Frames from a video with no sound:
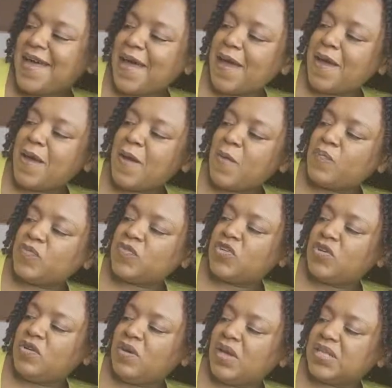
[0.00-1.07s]
Um,
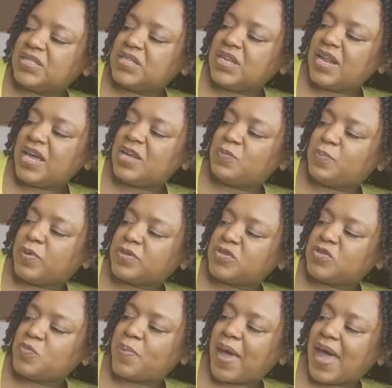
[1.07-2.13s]
two insulated
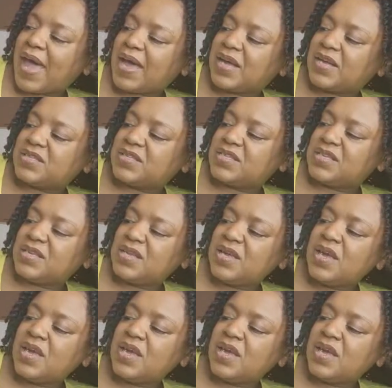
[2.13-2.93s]
bottle bags.